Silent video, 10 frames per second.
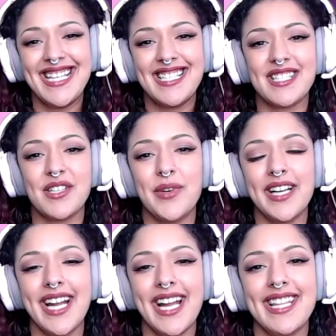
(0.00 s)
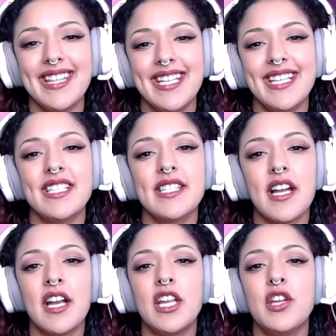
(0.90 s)
so what kind of things
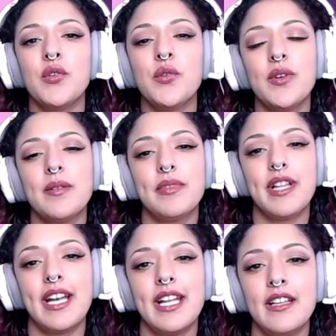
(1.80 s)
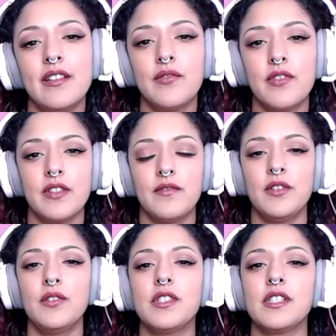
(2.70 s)
are you planning for the
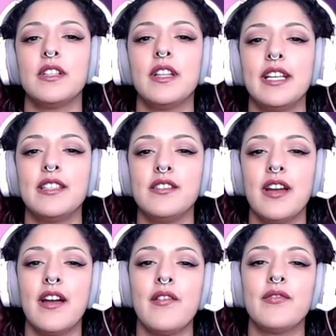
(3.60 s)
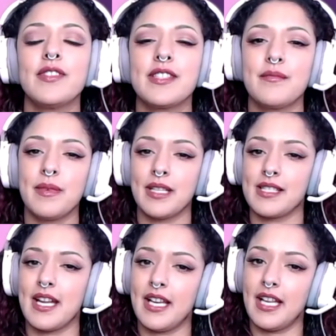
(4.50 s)
future? Like, do you have some
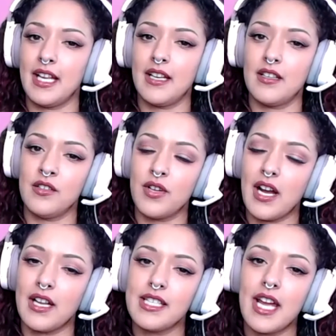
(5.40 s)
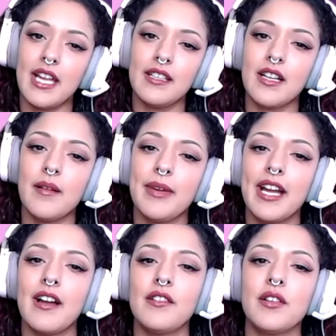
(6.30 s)
exciting new content coming
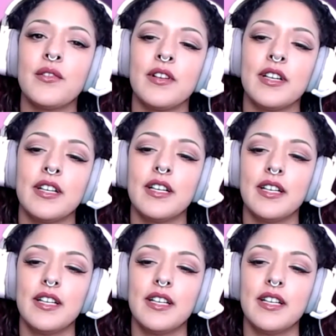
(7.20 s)
out or